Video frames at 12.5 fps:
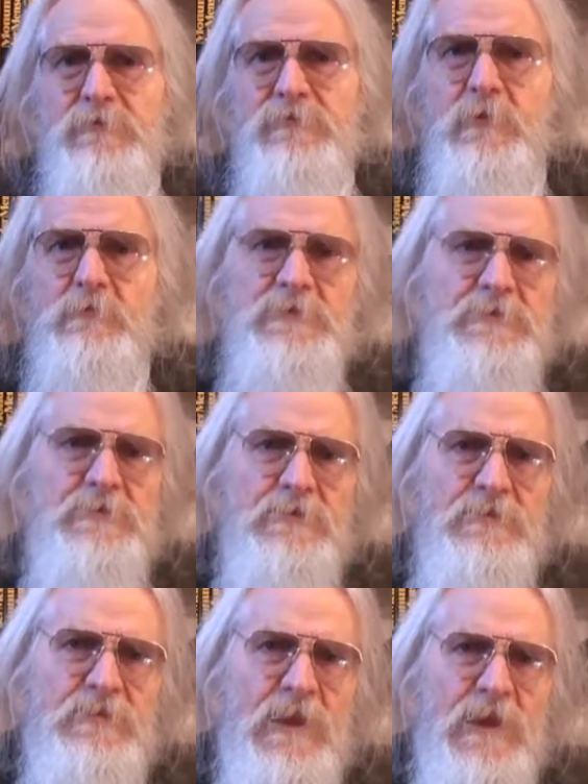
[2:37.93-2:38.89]
from the
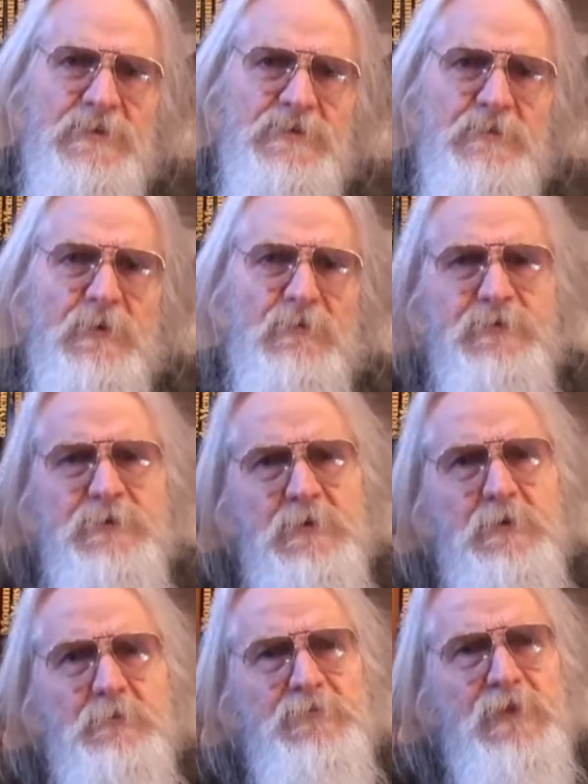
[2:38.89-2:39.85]
translation of the